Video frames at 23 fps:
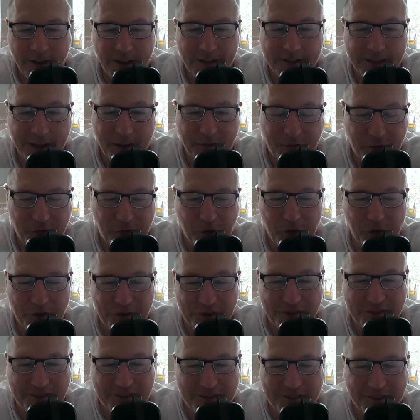Is that for
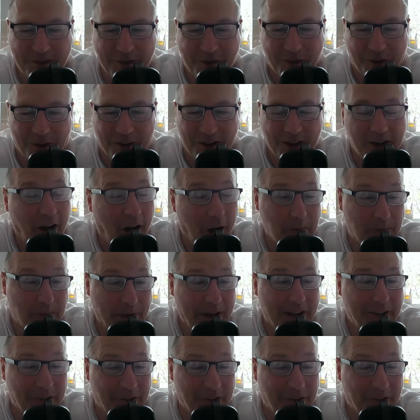Johnson to score? I'm
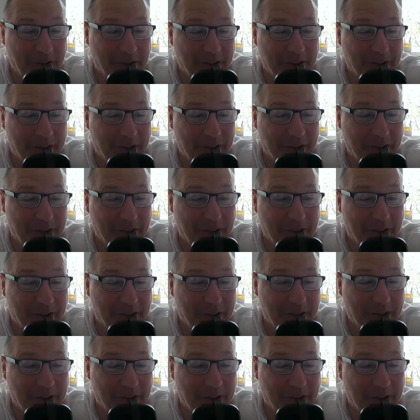betting on it straight away.